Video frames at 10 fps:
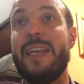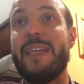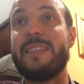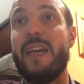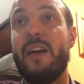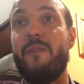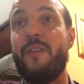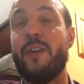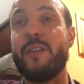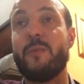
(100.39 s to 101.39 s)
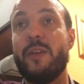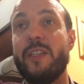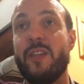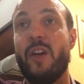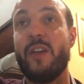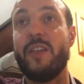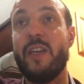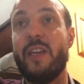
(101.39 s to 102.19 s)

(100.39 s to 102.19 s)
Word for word: let's say our first one is odd,